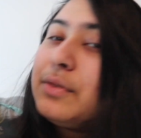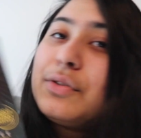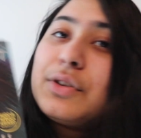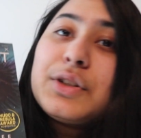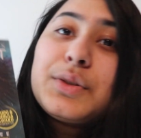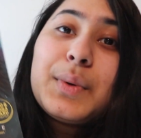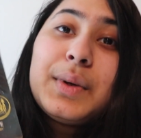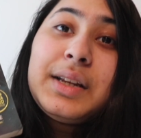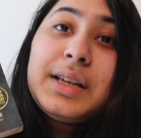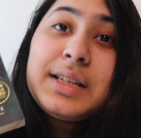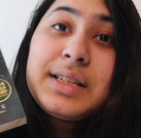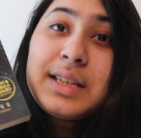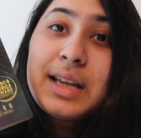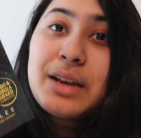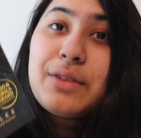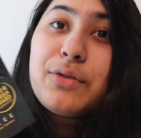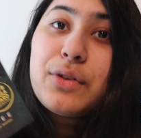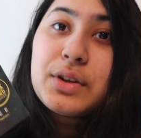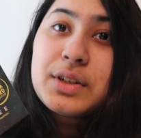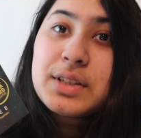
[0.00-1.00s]
The first one is
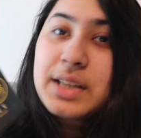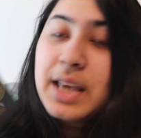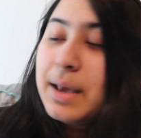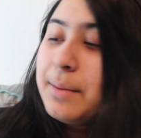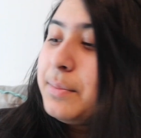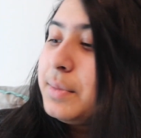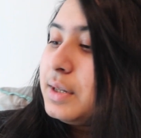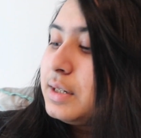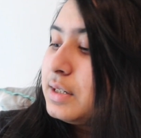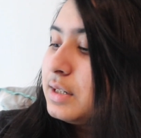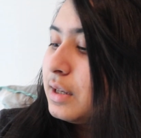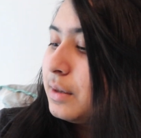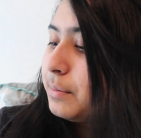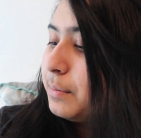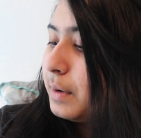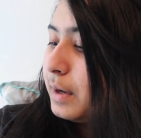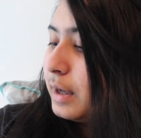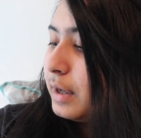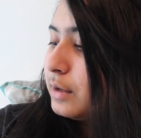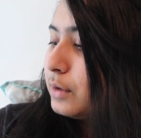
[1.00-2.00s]
Ninefox Gambit
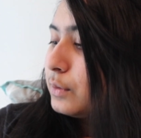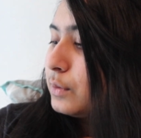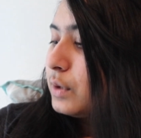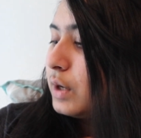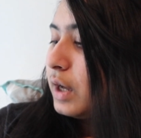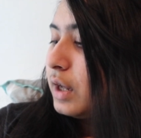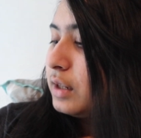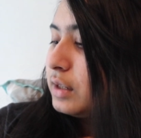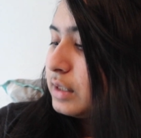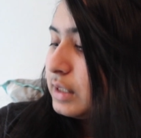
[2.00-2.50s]
by Yoon Ha